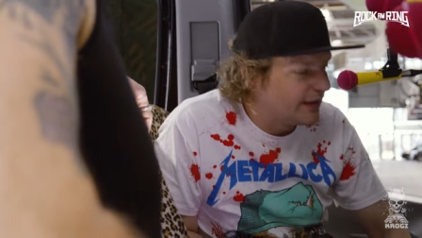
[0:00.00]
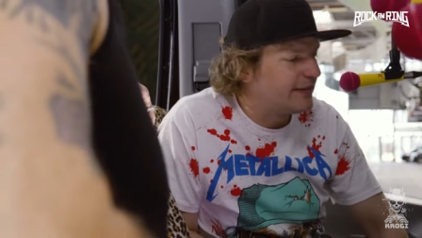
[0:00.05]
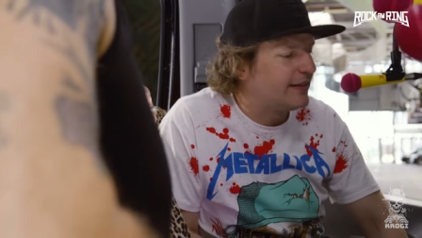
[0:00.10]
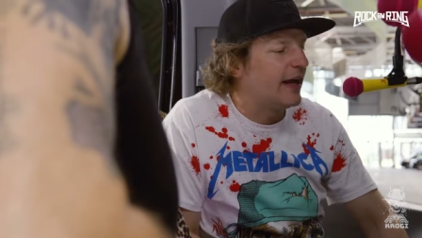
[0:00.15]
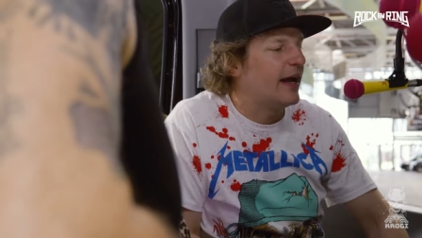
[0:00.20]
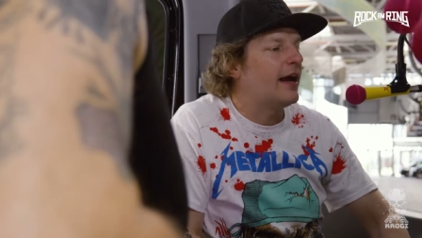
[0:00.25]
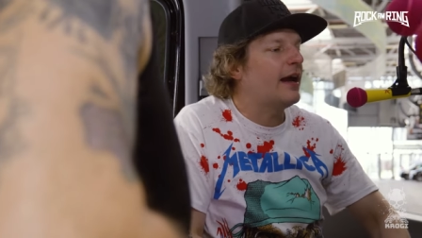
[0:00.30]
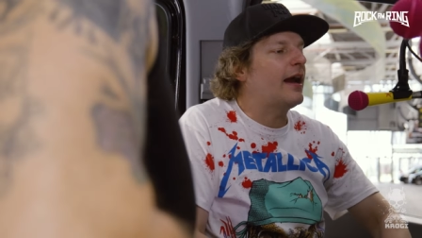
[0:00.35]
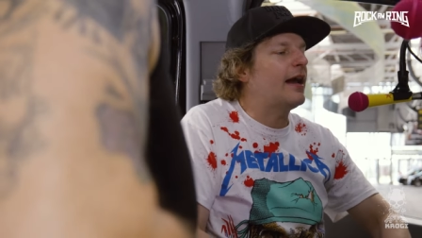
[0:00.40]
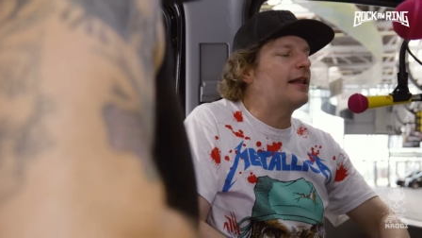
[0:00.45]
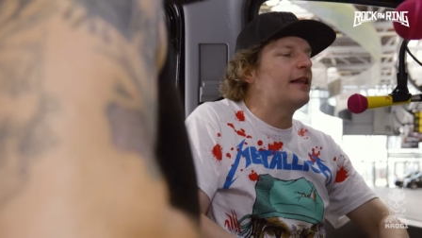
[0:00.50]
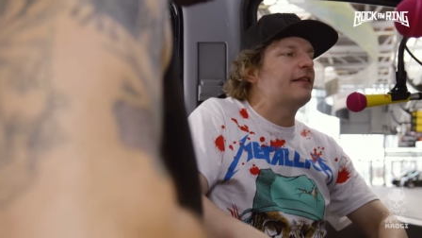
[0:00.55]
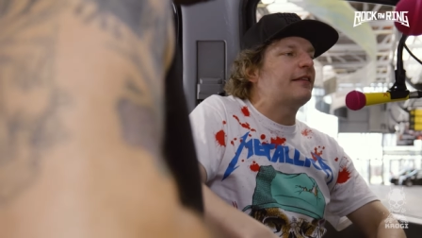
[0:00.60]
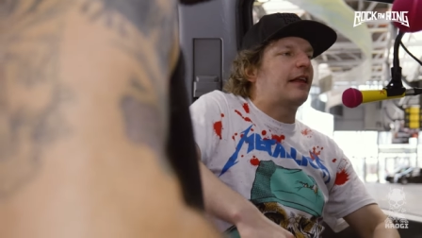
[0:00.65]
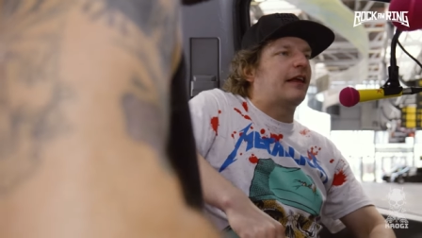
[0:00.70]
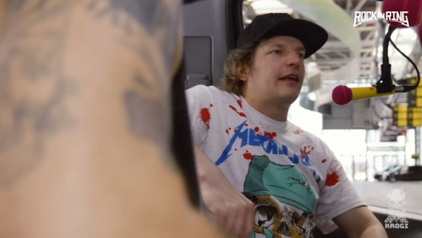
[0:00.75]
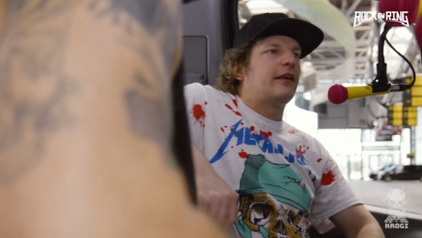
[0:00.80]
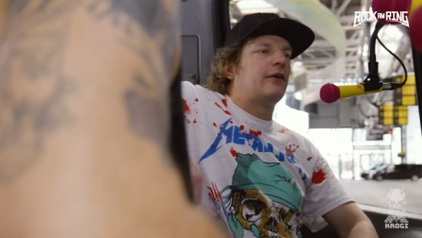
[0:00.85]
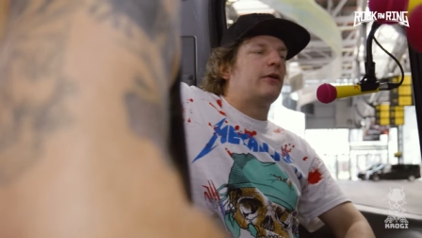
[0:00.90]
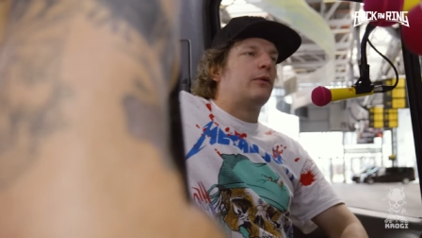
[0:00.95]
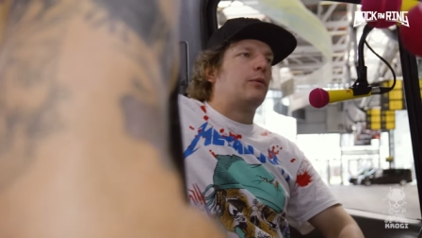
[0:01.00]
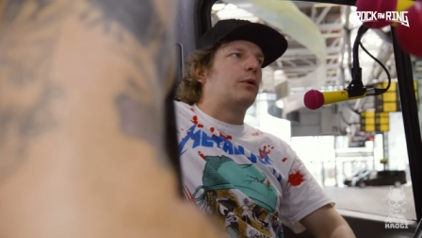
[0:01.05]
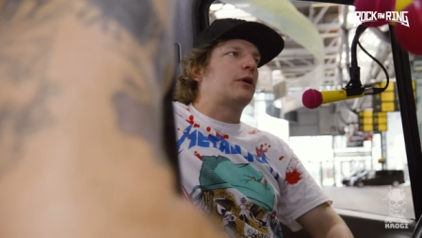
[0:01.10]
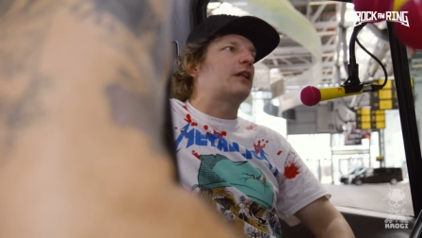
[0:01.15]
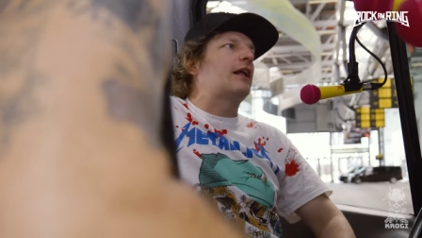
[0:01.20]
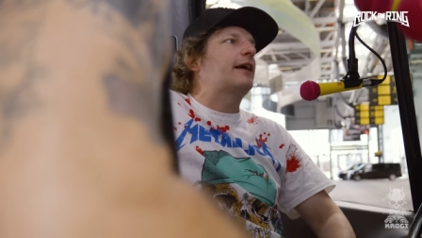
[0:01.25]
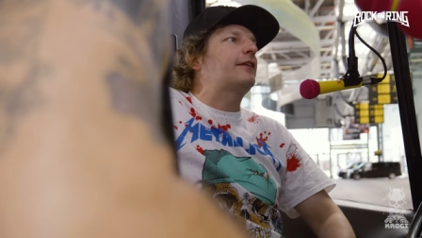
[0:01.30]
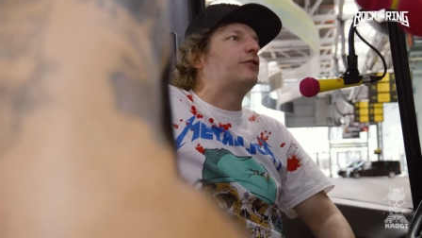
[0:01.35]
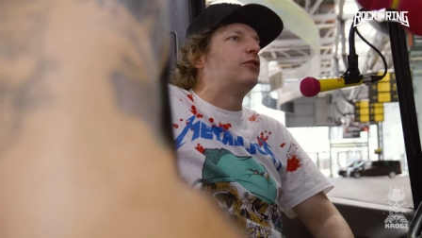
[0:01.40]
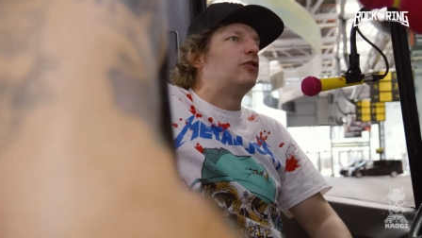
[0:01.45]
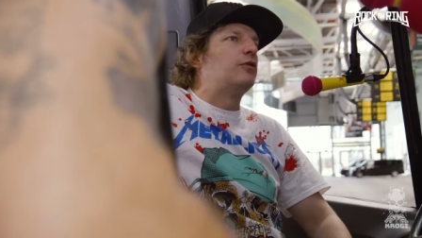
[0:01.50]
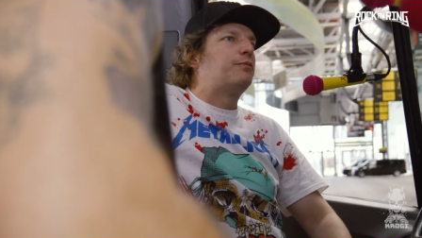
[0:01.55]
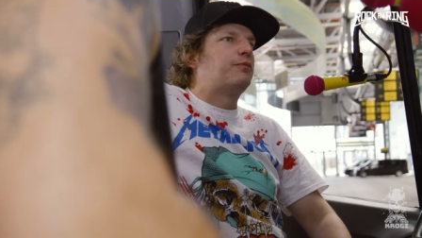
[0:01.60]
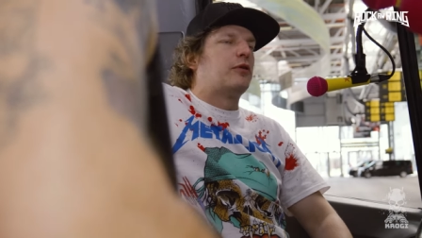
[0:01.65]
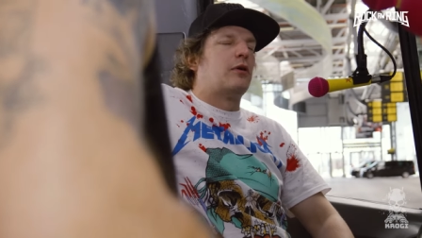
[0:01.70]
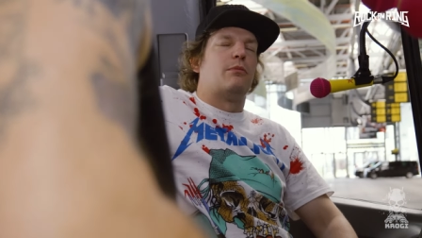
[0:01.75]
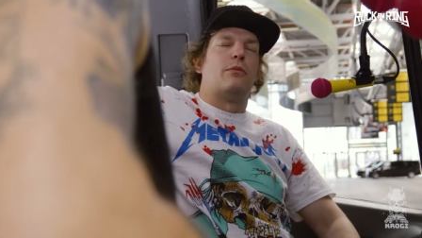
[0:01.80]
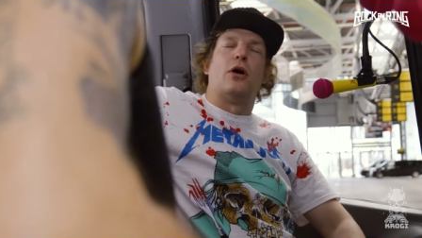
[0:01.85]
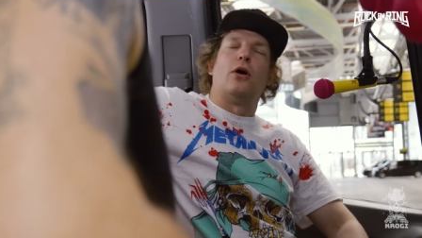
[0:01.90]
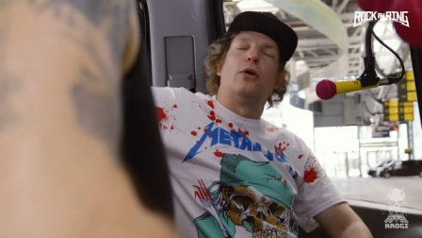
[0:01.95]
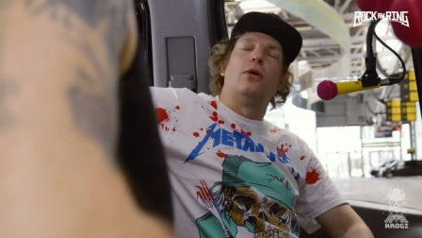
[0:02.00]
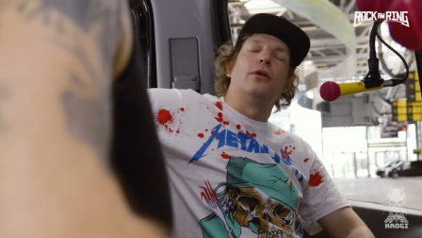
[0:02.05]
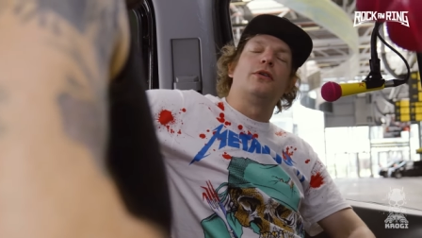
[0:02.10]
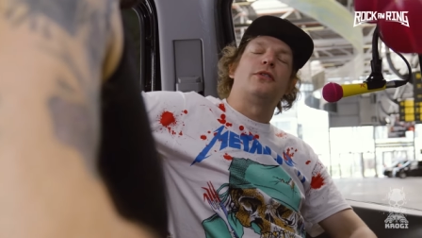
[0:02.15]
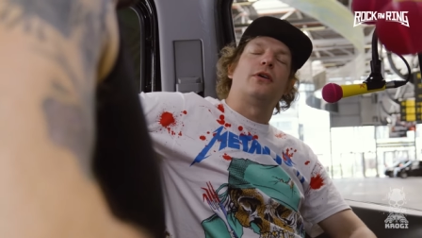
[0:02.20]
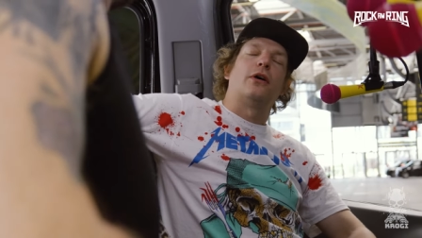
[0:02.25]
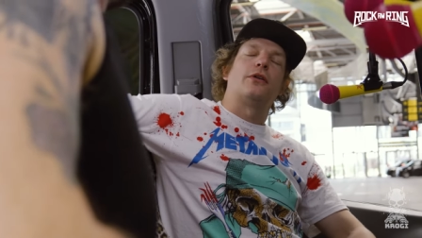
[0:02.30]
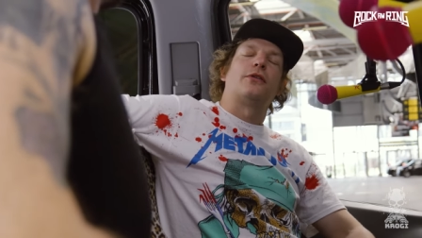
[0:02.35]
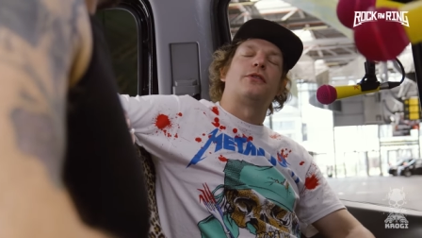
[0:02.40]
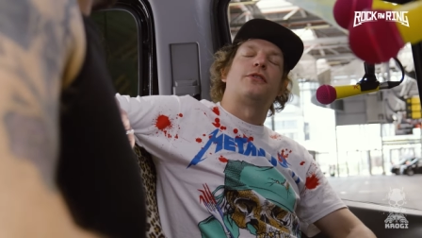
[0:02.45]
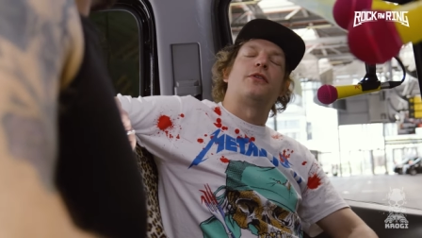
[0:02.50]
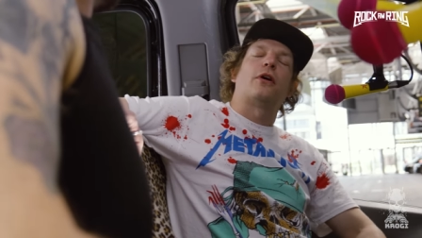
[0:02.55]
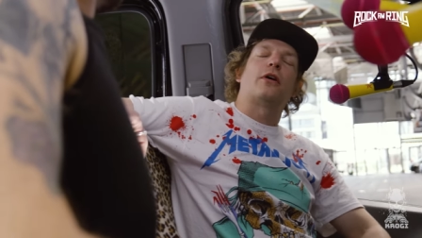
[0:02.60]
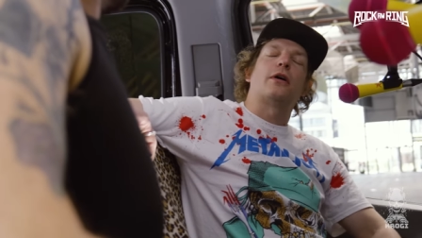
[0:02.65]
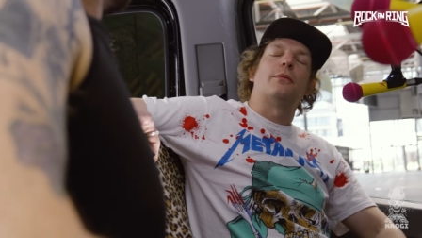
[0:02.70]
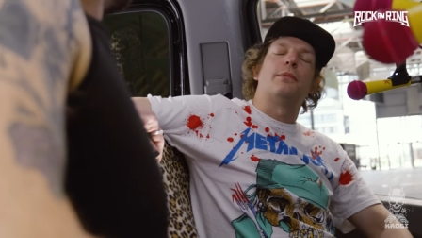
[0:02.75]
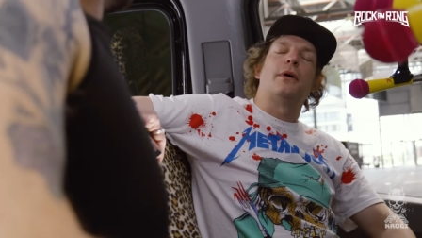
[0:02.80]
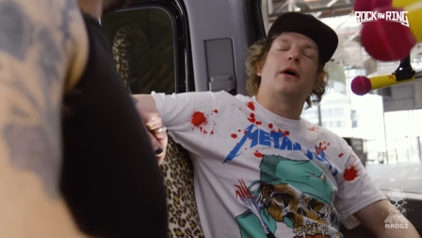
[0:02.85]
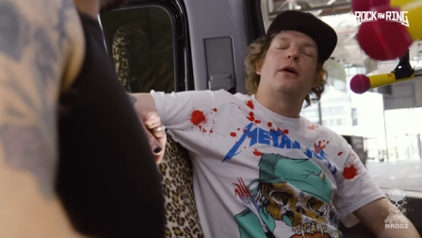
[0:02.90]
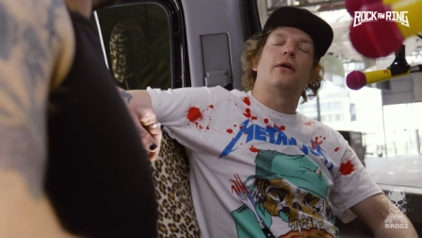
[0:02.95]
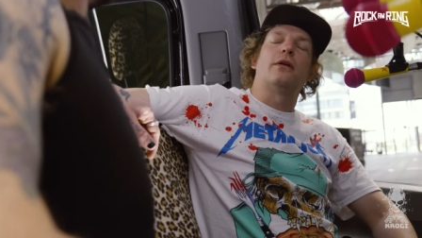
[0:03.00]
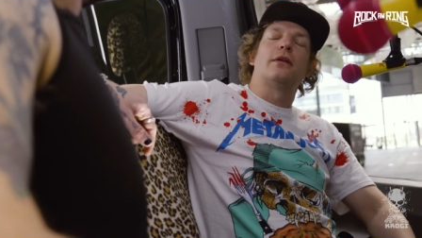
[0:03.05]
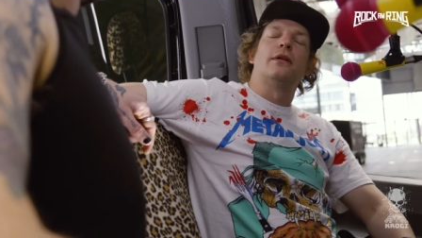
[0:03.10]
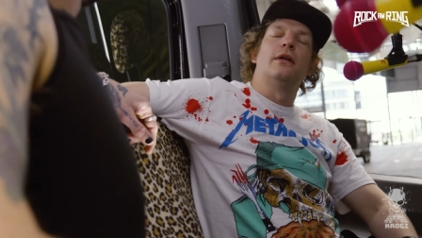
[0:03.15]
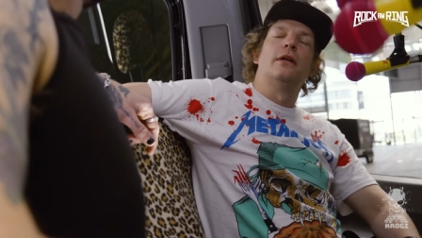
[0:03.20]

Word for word: is there anything you would like to promote or to talk about?